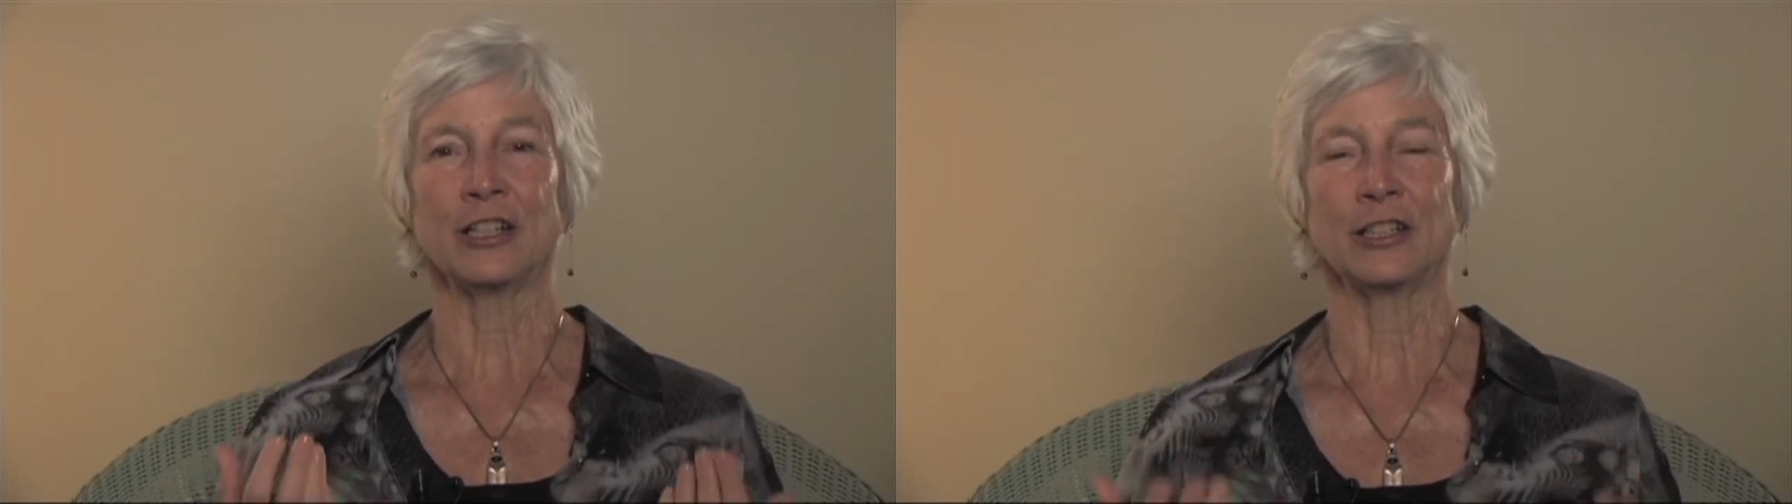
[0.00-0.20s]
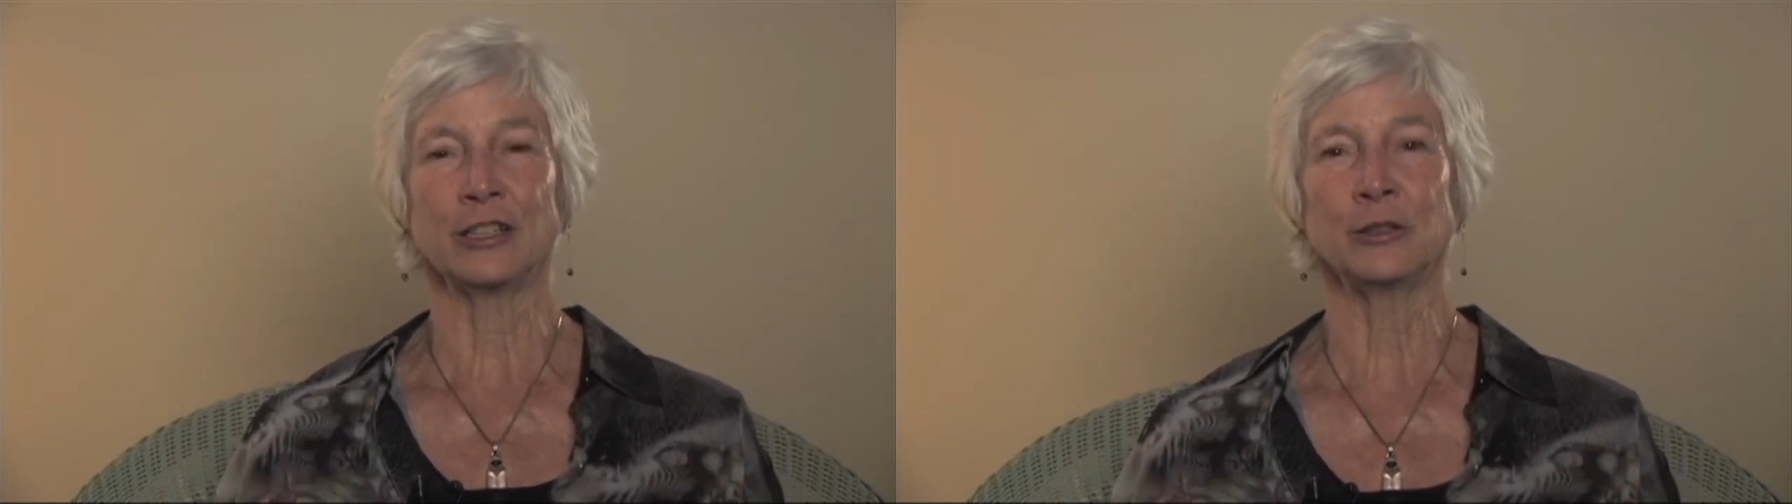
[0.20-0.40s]

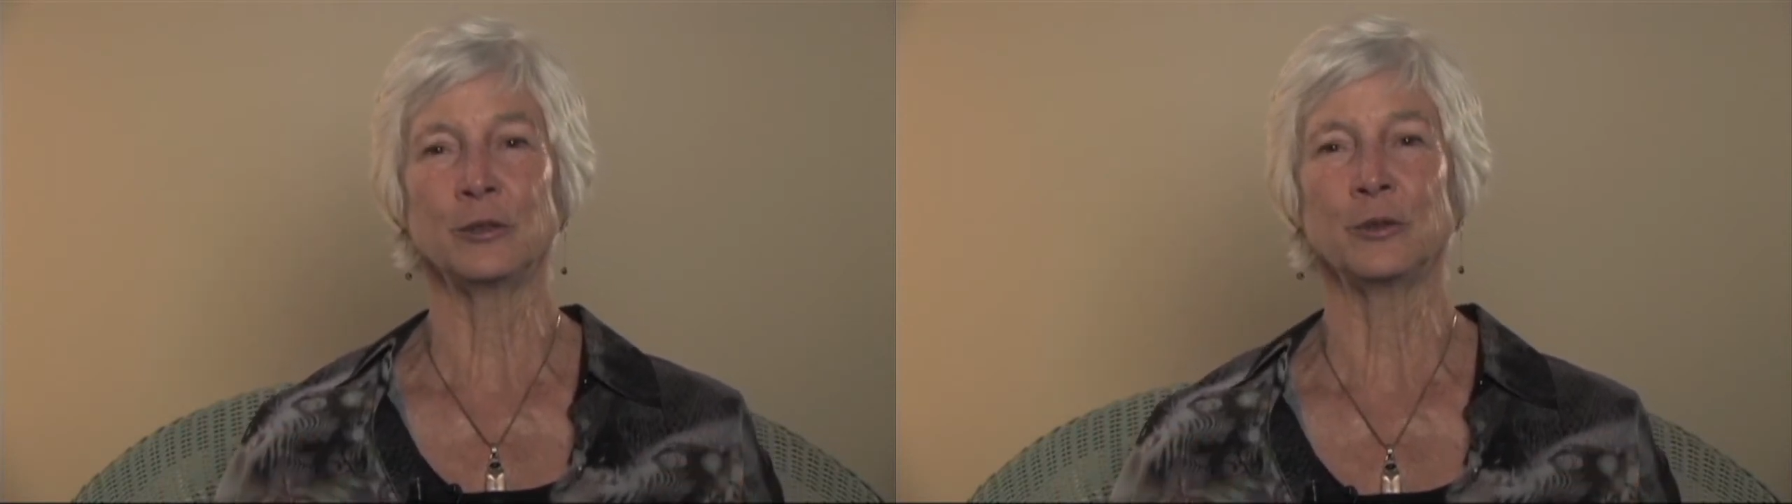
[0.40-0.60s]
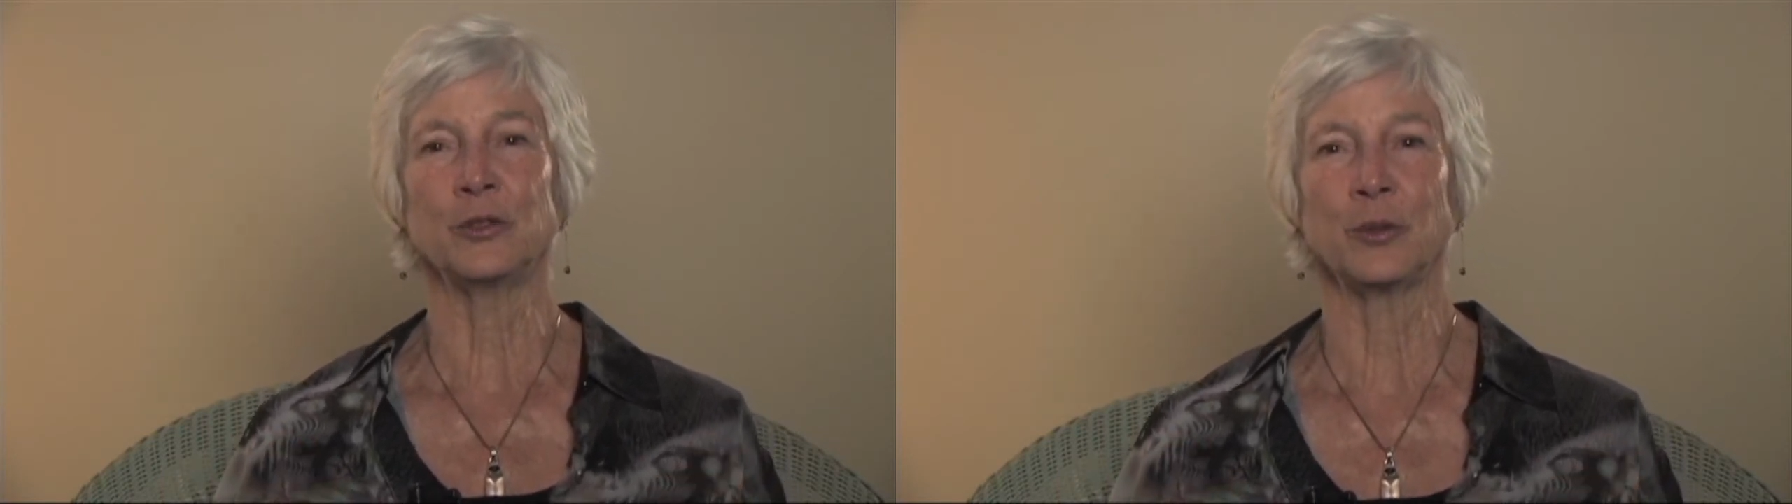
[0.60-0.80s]

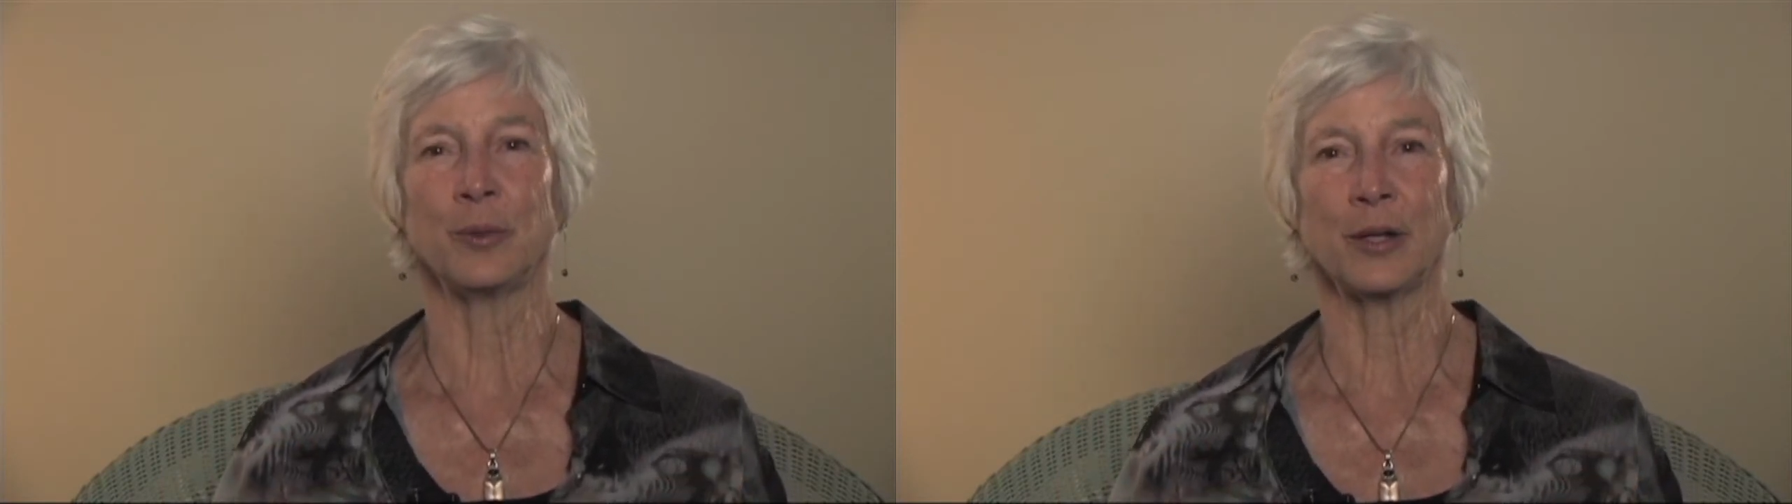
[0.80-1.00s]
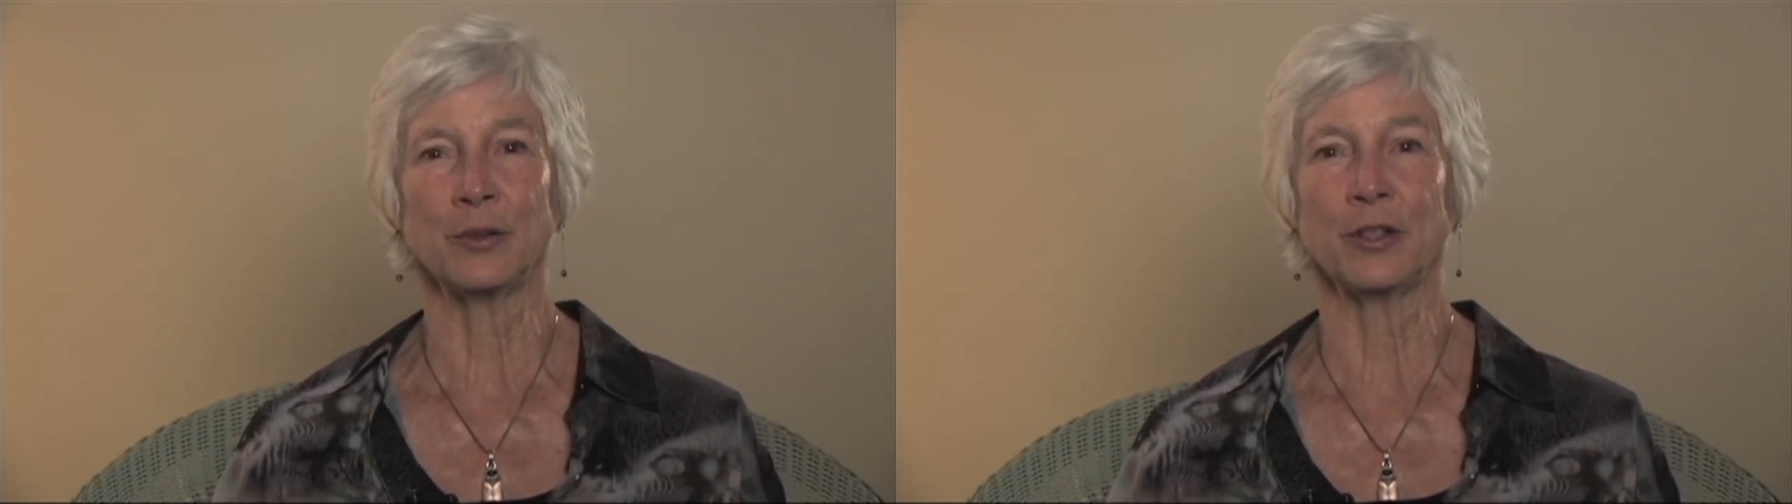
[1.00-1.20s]
clues
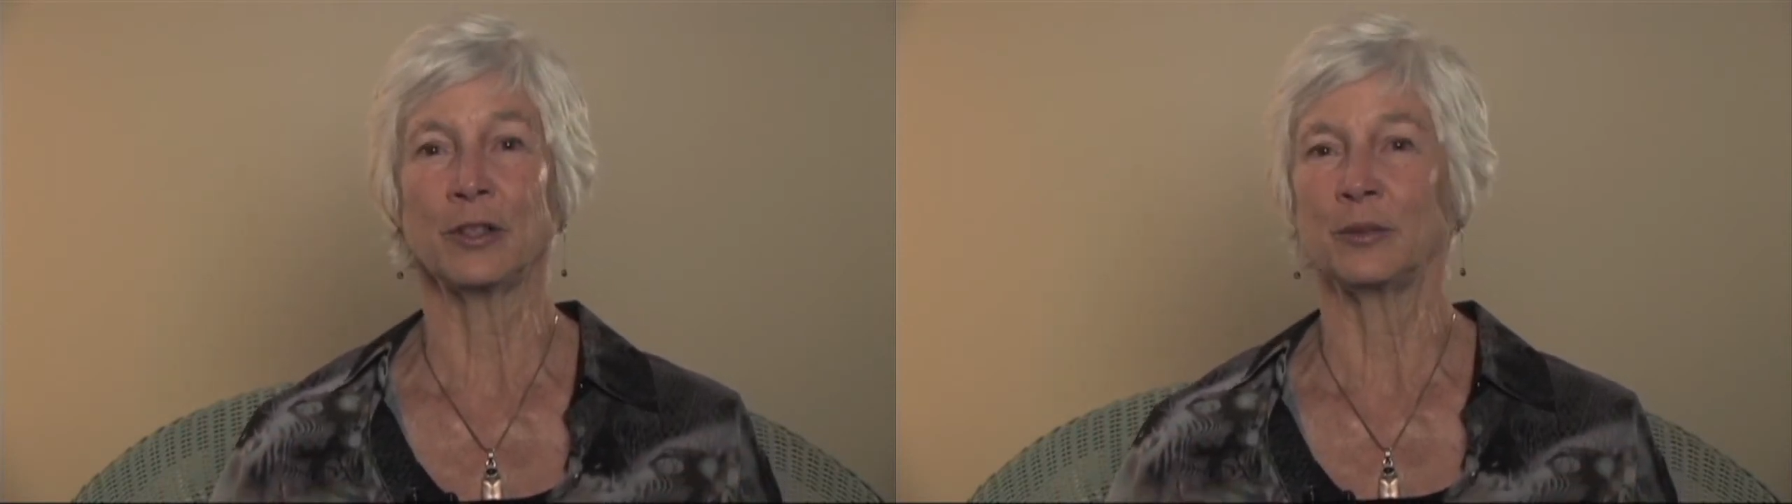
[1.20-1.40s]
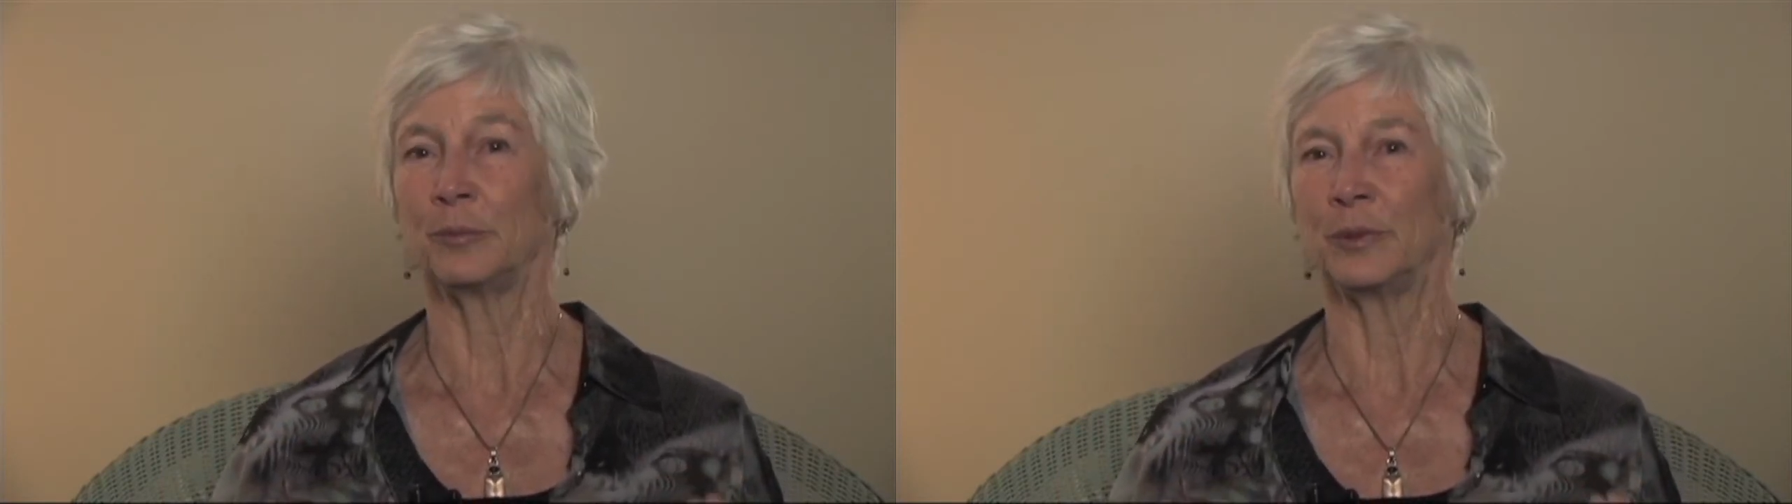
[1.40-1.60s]
about the